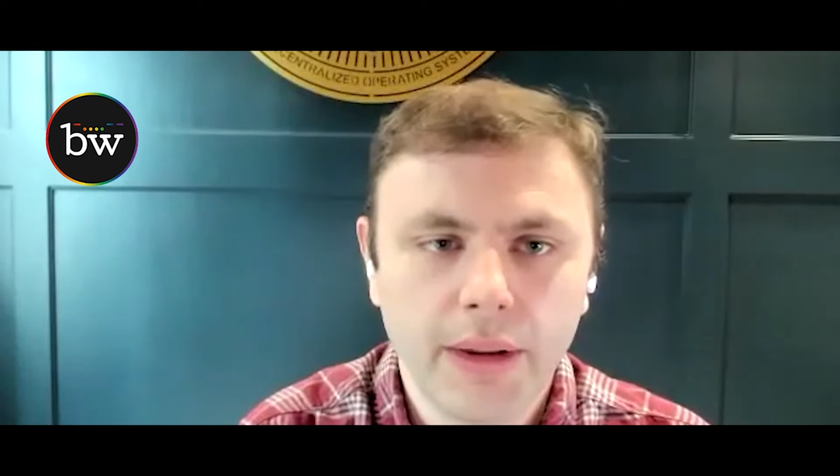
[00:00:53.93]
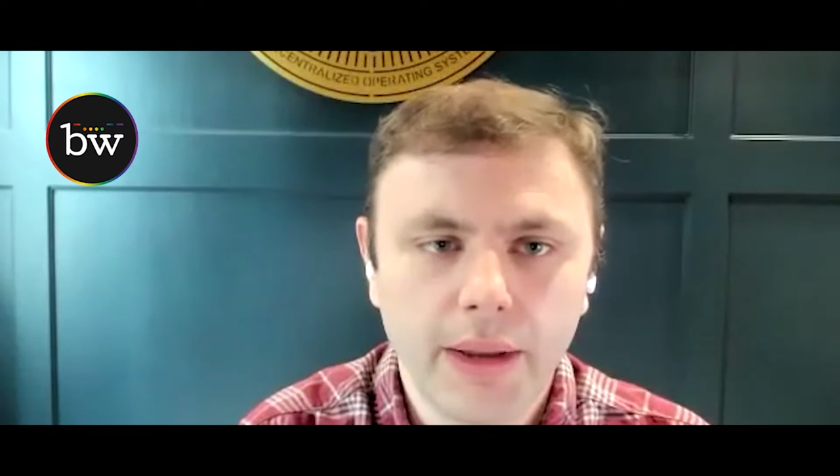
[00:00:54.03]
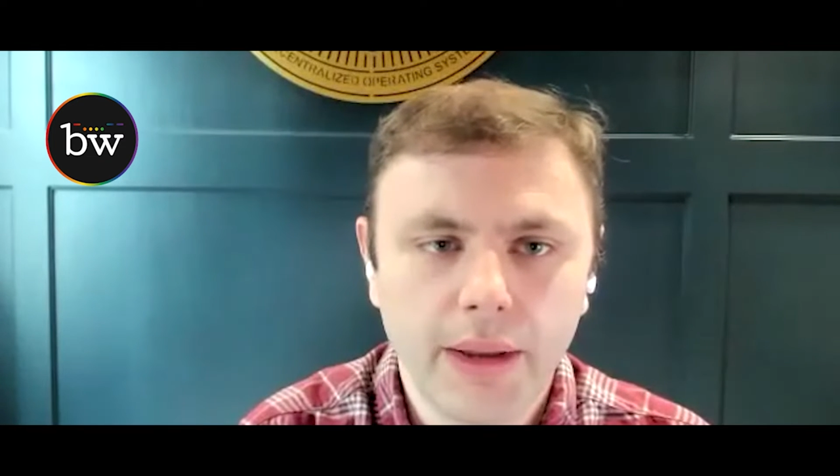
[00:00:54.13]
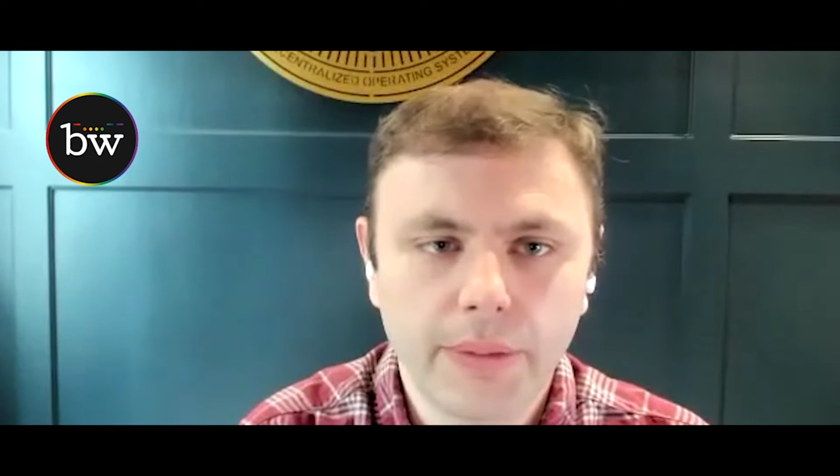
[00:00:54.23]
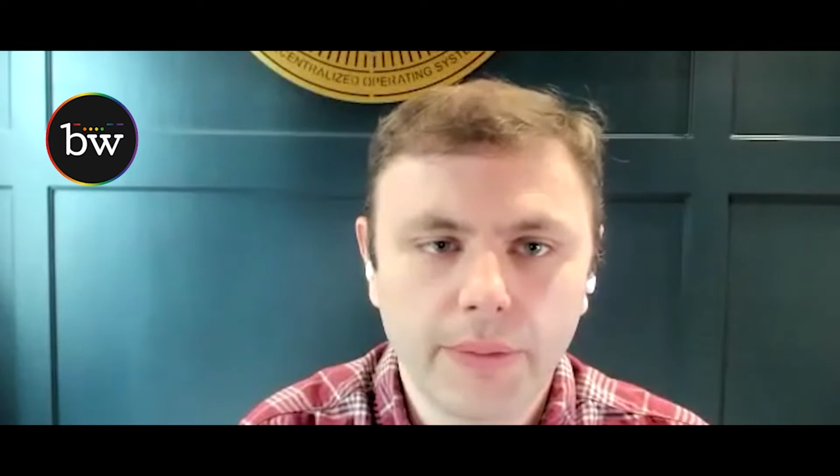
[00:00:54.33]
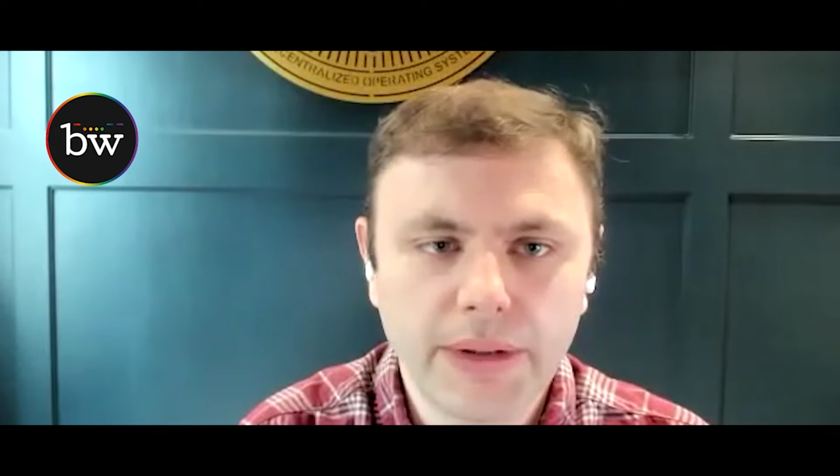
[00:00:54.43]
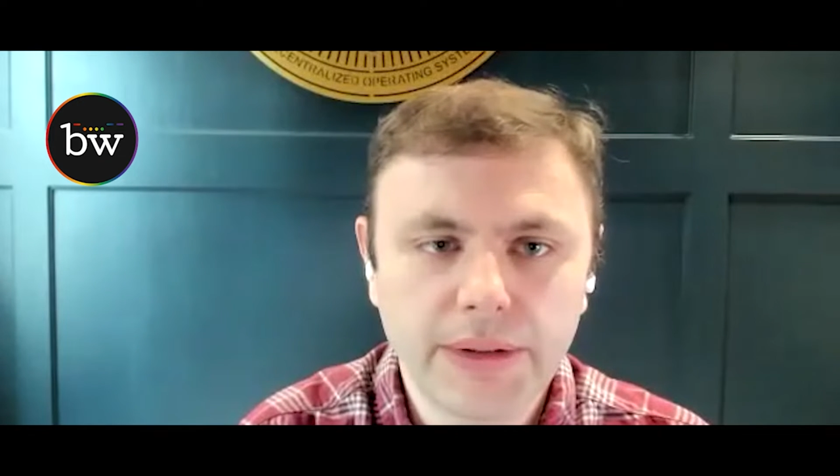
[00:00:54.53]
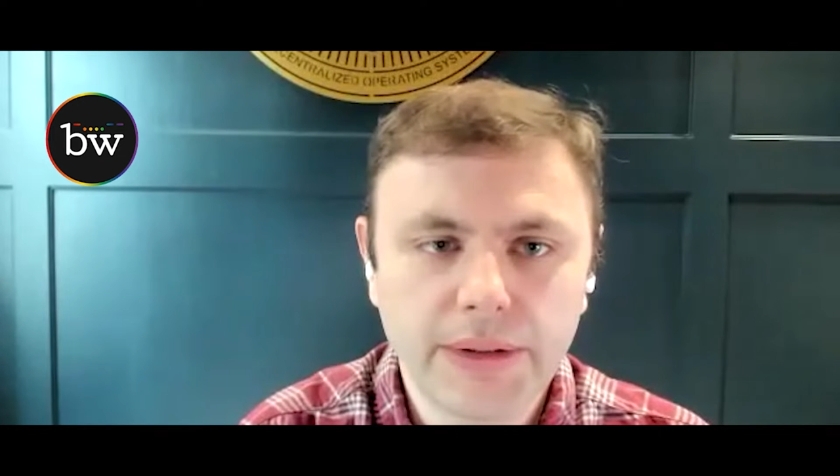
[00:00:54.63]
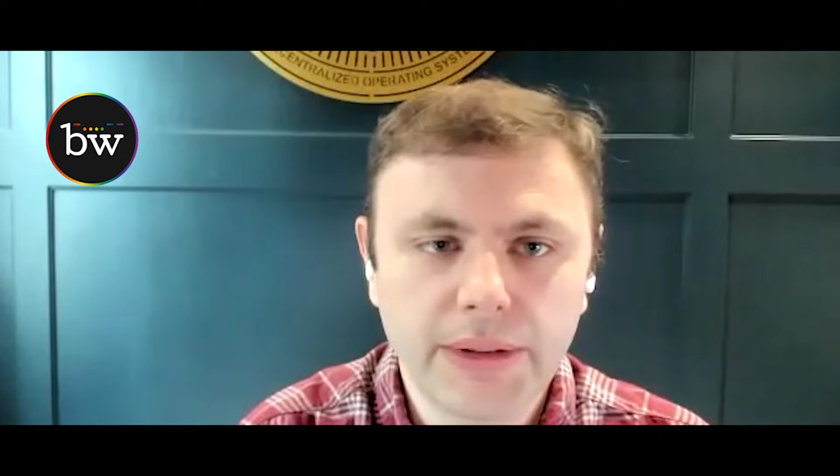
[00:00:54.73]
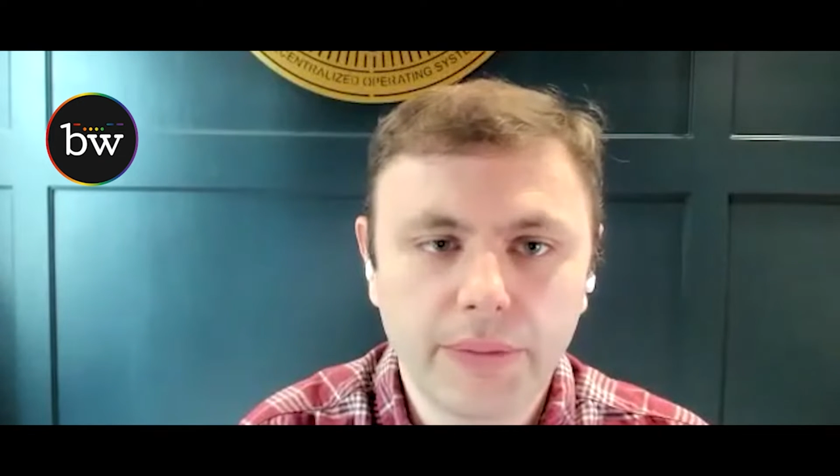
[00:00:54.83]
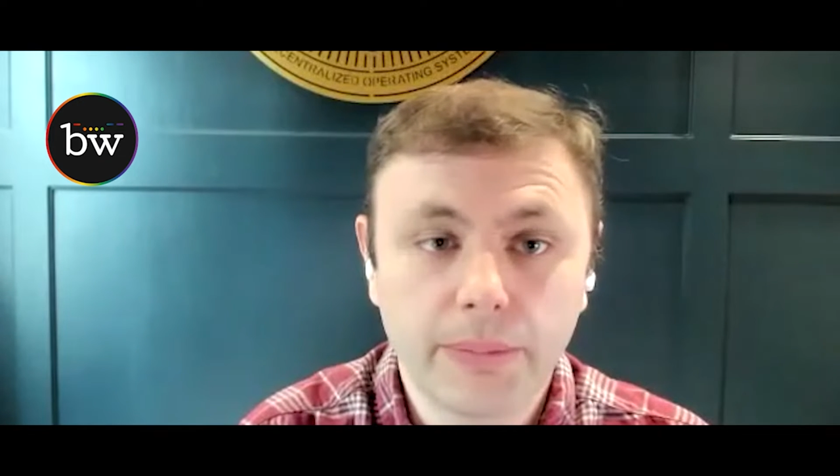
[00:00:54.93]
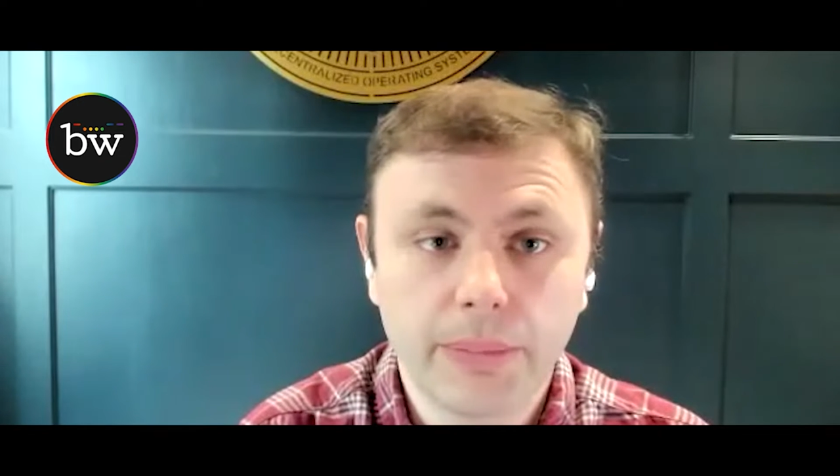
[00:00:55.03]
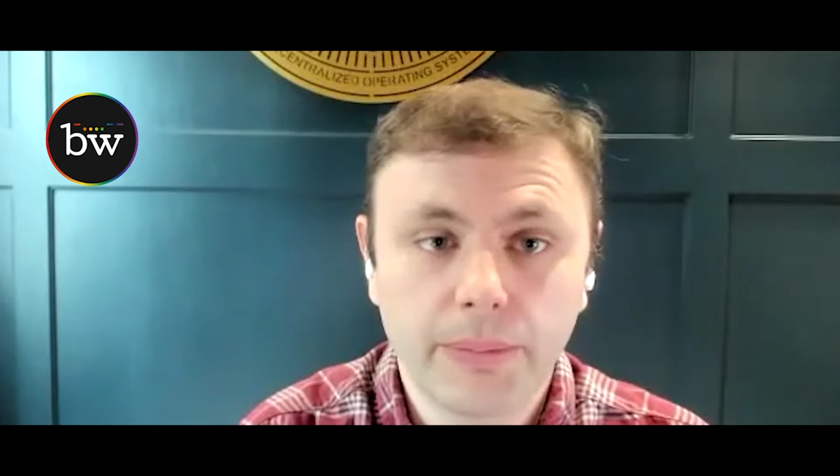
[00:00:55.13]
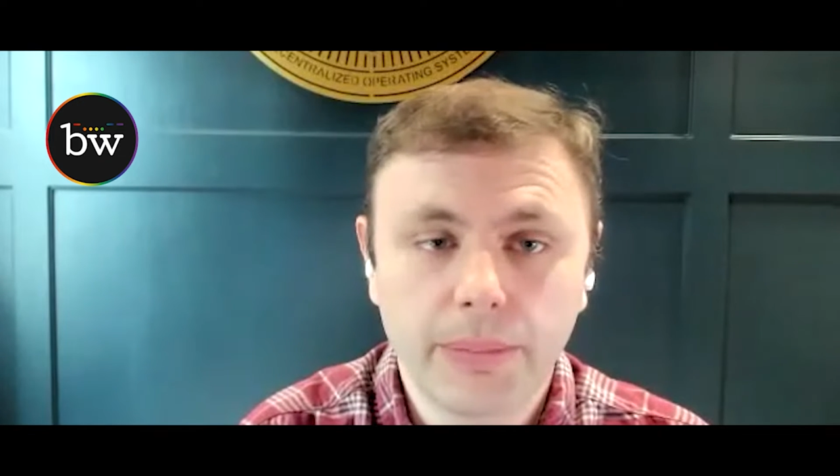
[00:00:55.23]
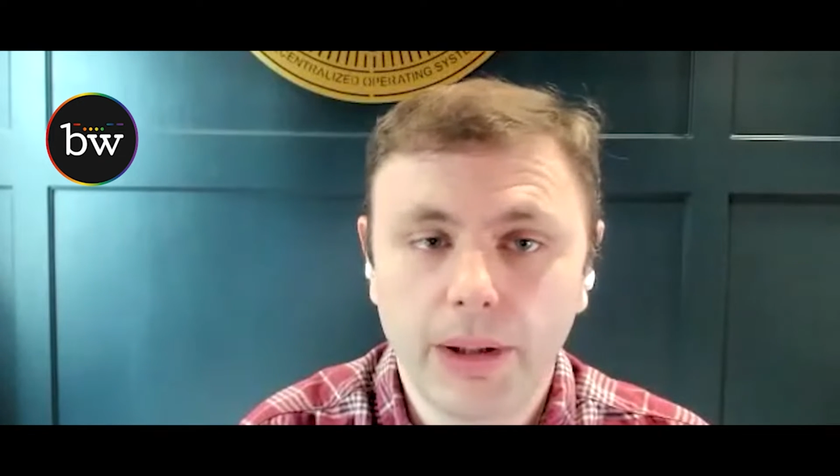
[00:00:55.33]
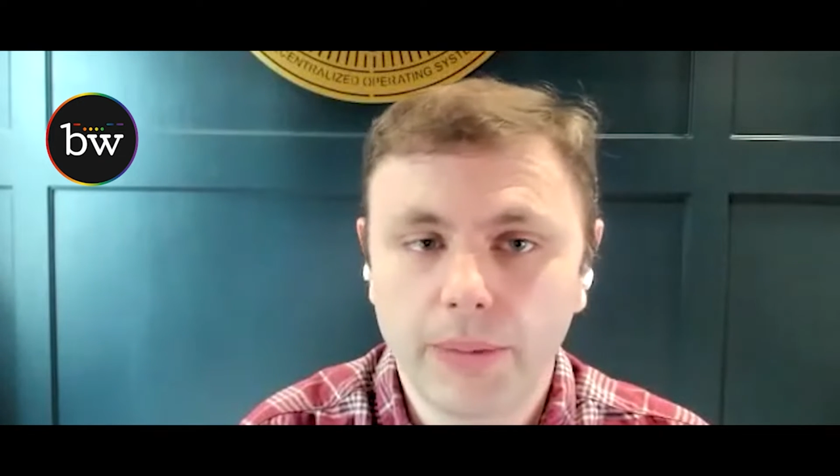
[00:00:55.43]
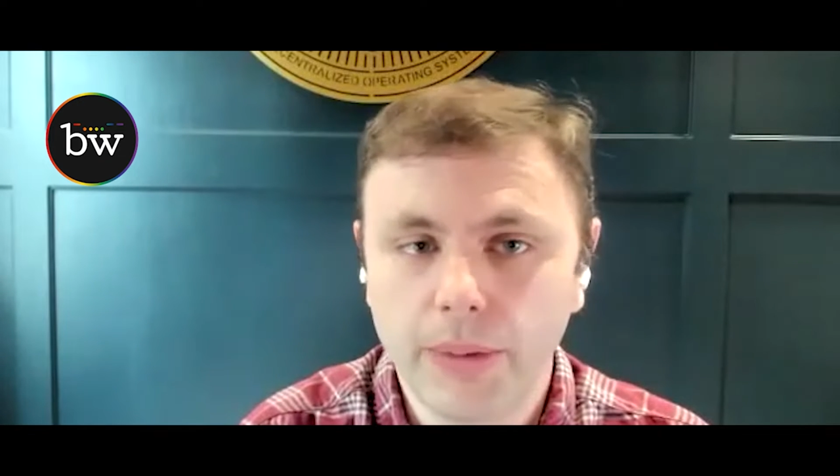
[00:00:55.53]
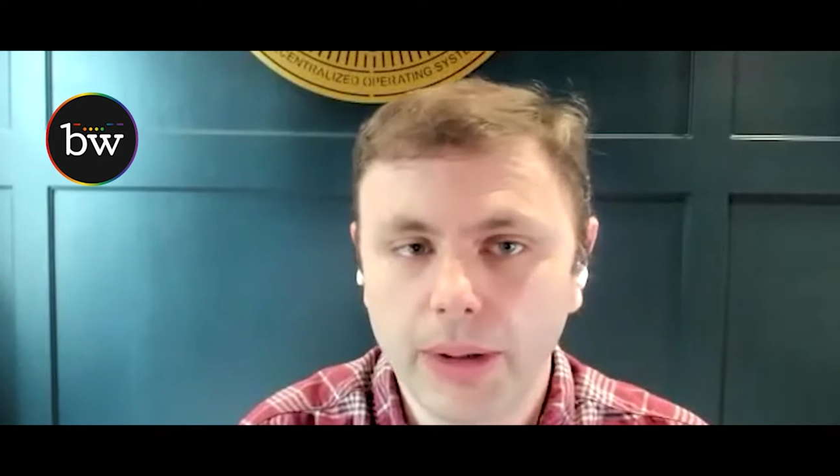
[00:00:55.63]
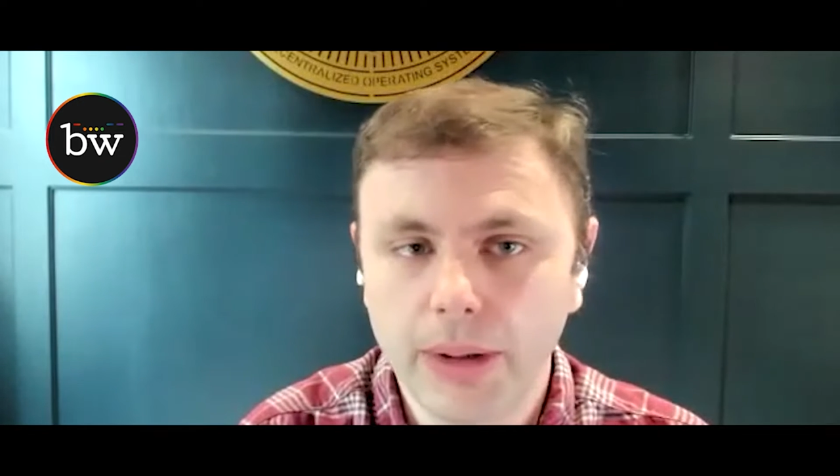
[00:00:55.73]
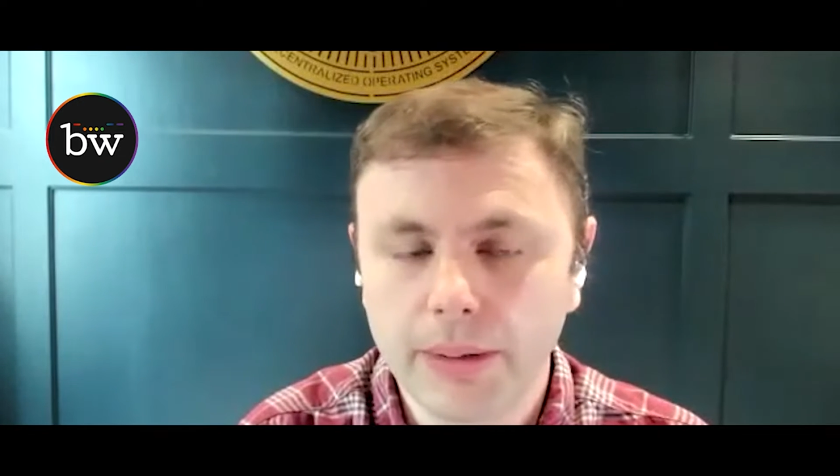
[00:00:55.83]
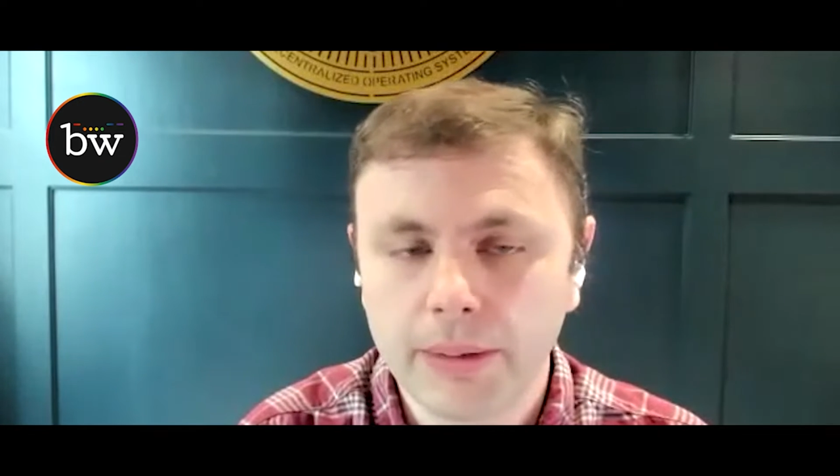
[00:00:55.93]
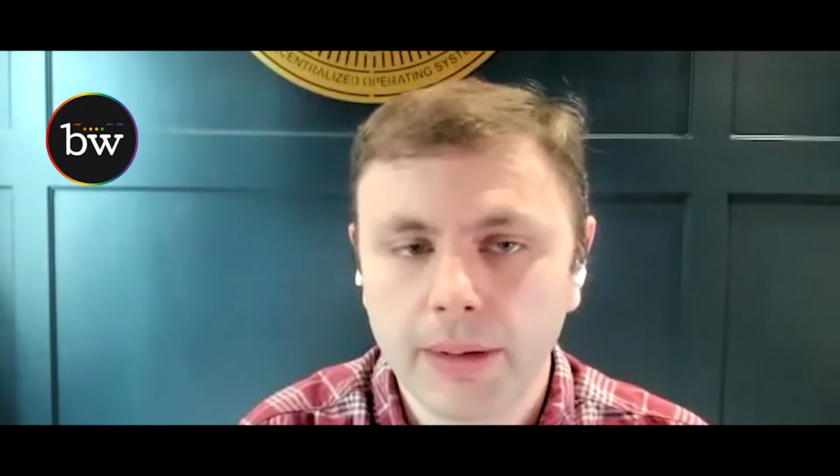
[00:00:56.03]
that were vesting from Block.one.